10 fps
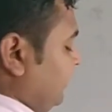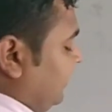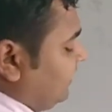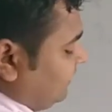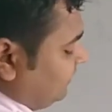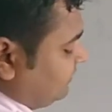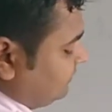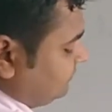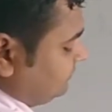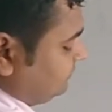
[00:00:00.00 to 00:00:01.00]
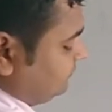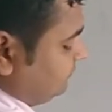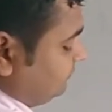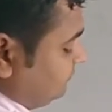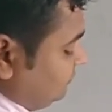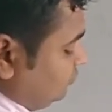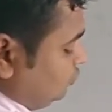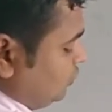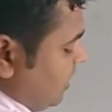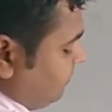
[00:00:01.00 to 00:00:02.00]
heat it.
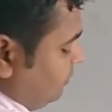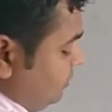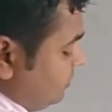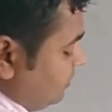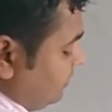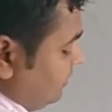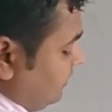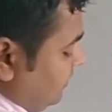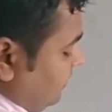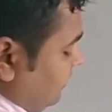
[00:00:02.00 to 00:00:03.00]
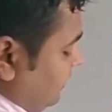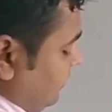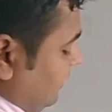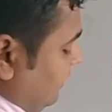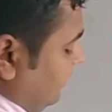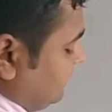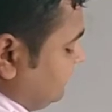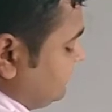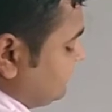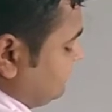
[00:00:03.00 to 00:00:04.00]
You have to heat
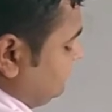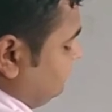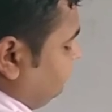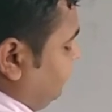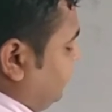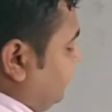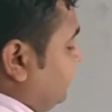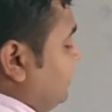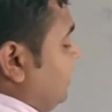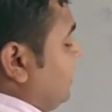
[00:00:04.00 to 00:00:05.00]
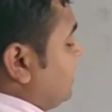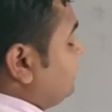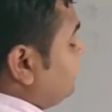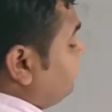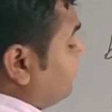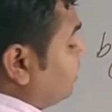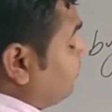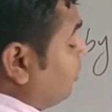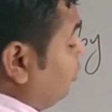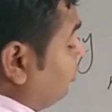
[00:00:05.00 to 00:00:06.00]
this beaker and keep an
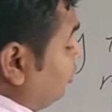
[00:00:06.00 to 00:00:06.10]
amount